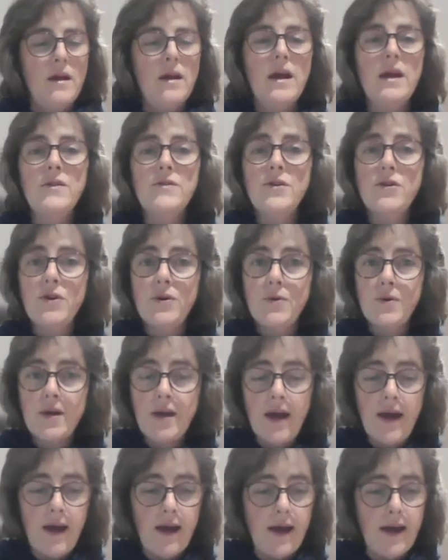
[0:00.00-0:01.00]
In the
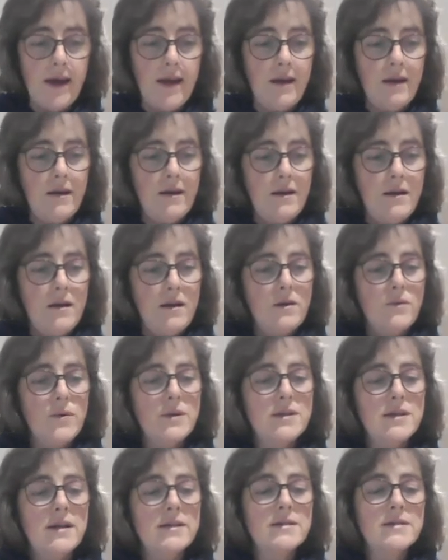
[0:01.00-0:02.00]
UK, we
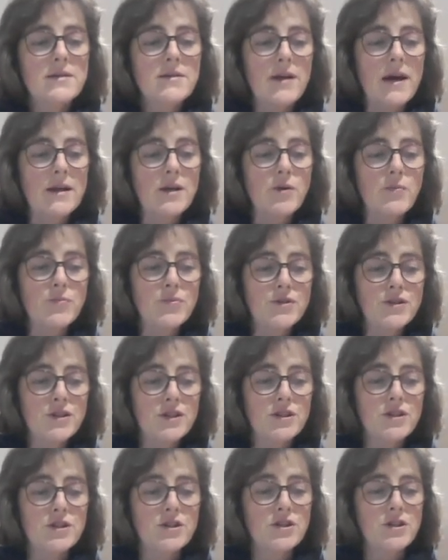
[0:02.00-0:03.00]
tend to thank
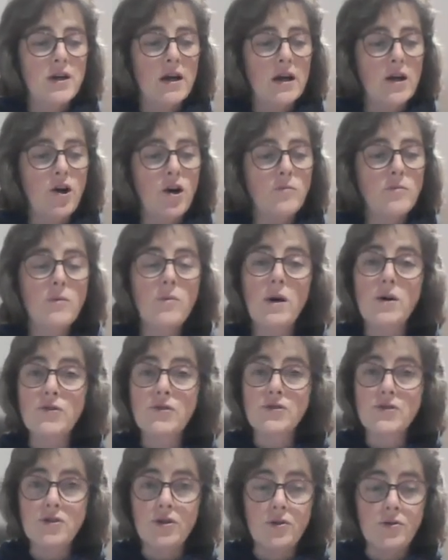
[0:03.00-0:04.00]
British and
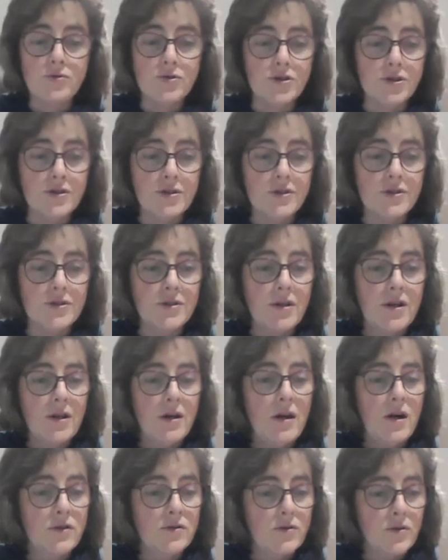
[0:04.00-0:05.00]
Commonwealth soldiers
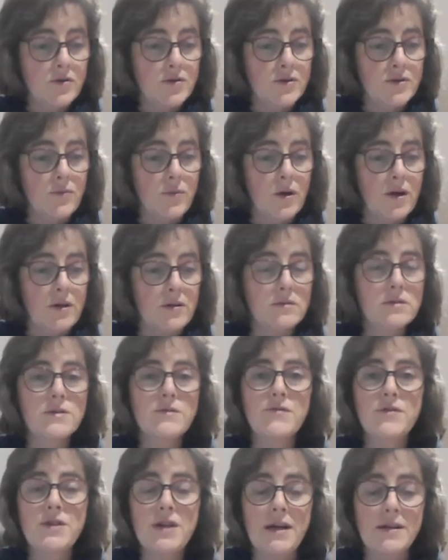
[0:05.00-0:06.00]
across the world
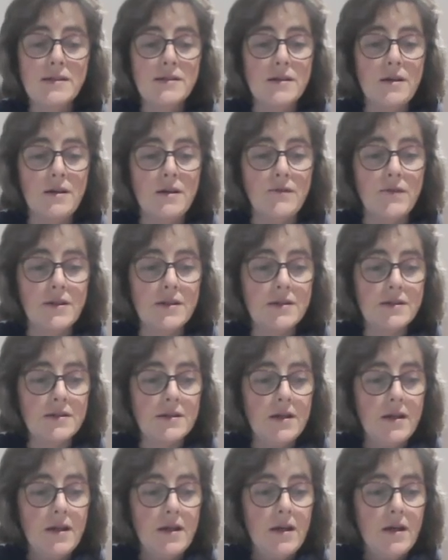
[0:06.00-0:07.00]
for their
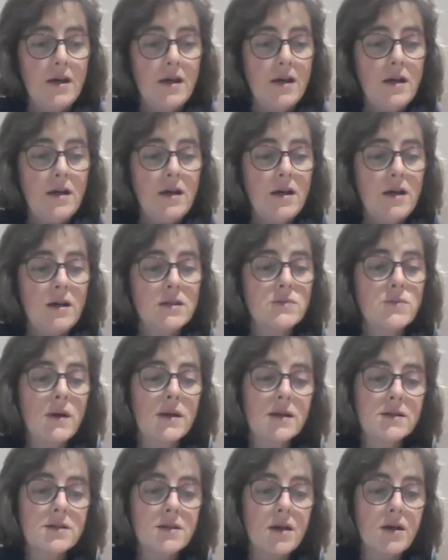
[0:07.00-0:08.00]
service, as well
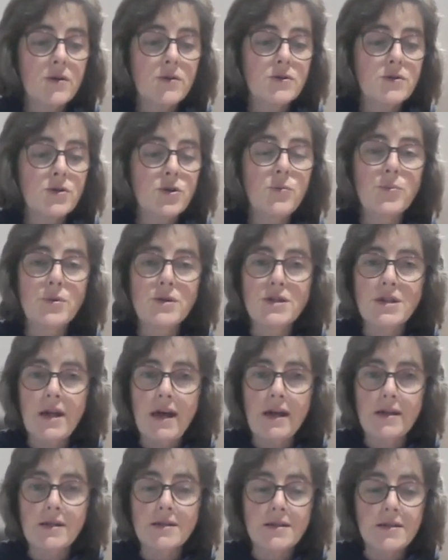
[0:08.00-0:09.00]
as those who
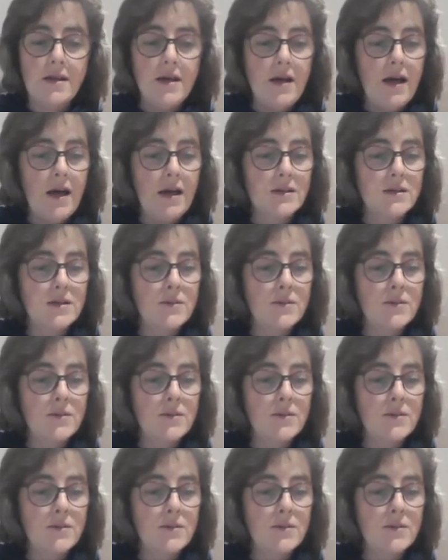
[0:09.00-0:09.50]
protect and